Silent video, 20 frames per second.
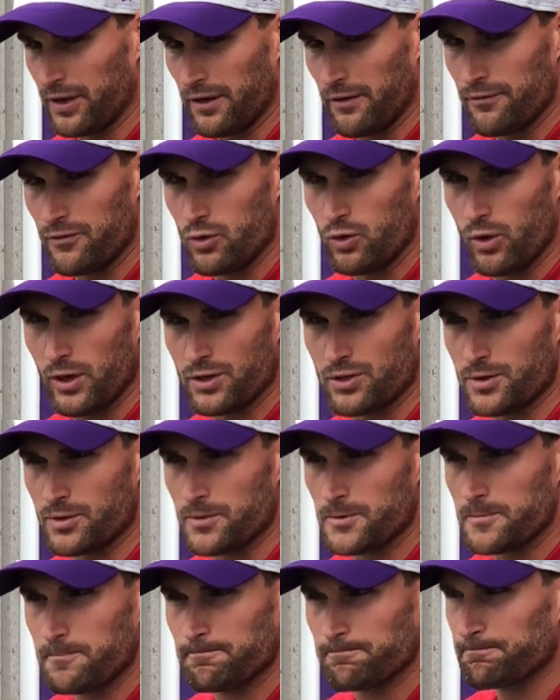take a few
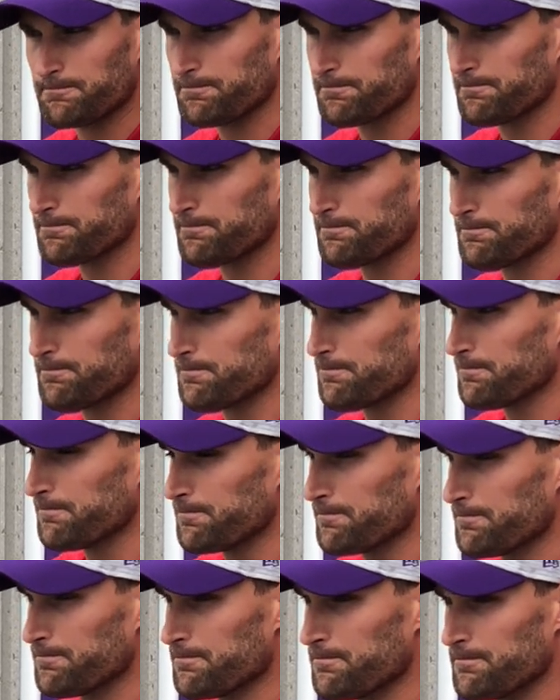questions.
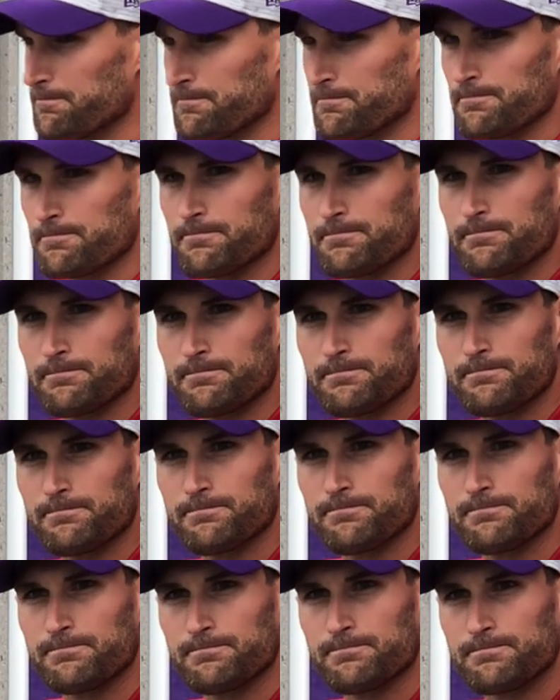Over the last 5
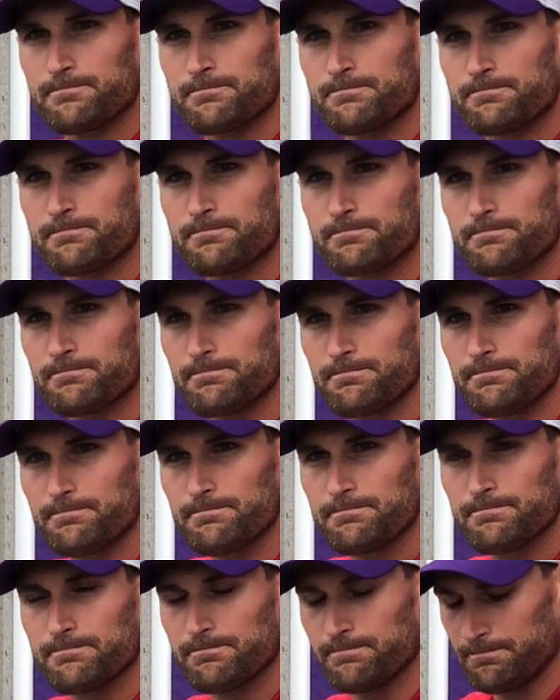days, how
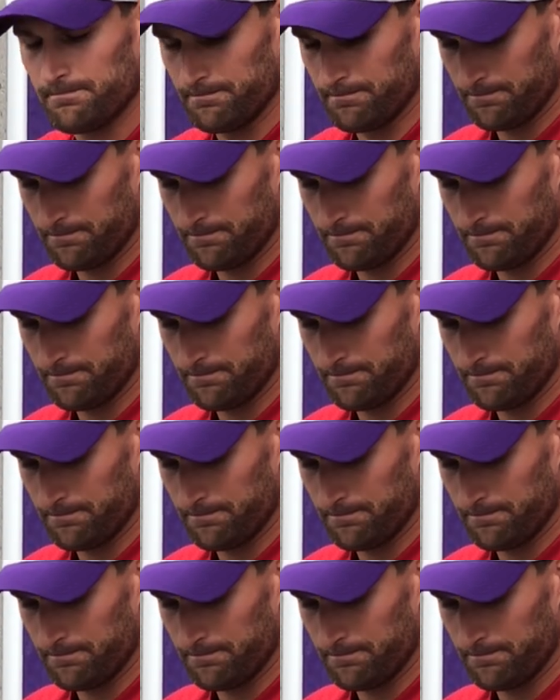involved did